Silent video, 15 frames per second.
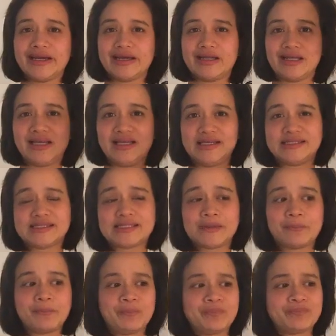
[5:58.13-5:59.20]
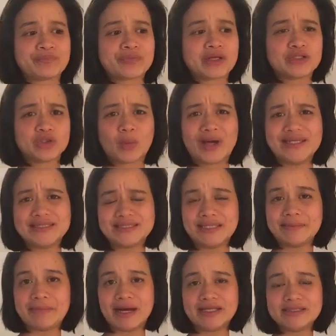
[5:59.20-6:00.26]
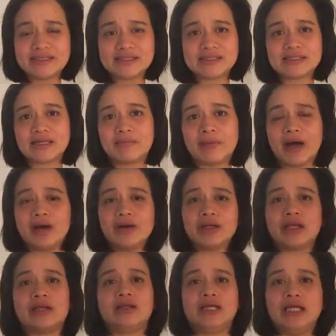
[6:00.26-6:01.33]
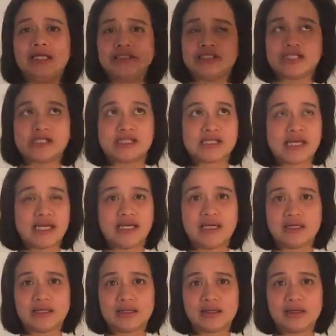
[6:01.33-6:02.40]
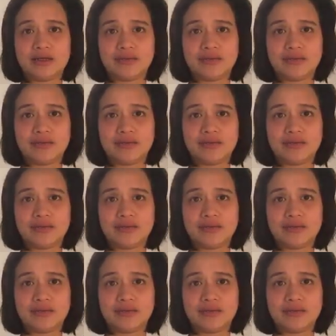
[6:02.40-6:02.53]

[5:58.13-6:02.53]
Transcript: And he's 20 months about, and he just like, he